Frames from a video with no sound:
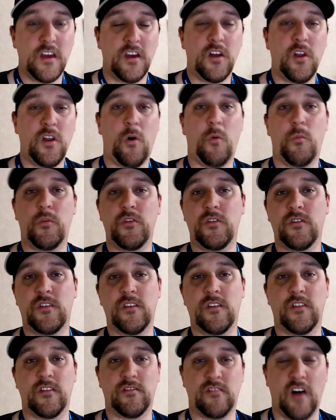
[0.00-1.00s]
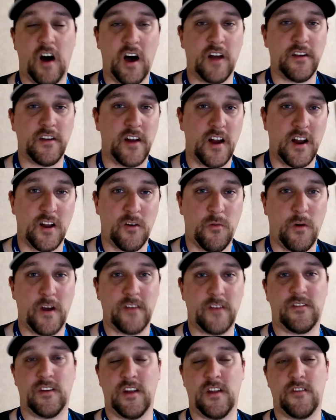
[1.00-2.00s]
When you did the Dawn Guard
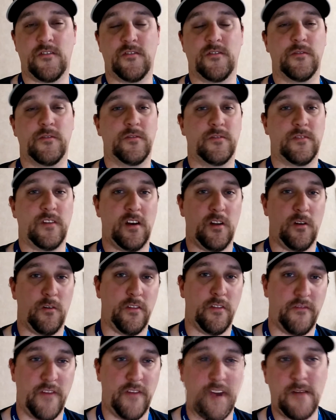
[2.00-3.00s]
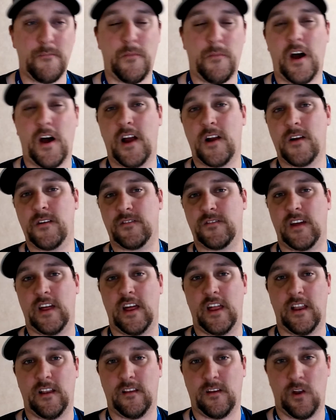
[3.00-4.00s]
quest, it introduced the vampires,
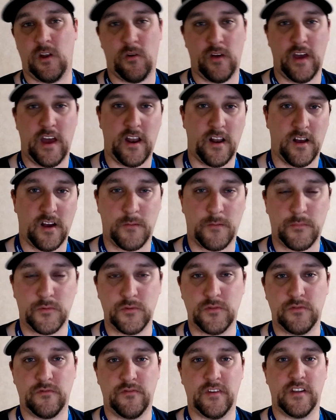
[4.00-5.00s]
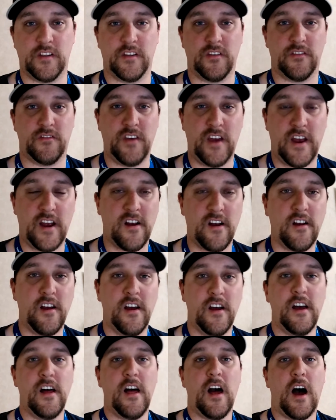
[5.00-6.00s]
and you had a couple new villains there,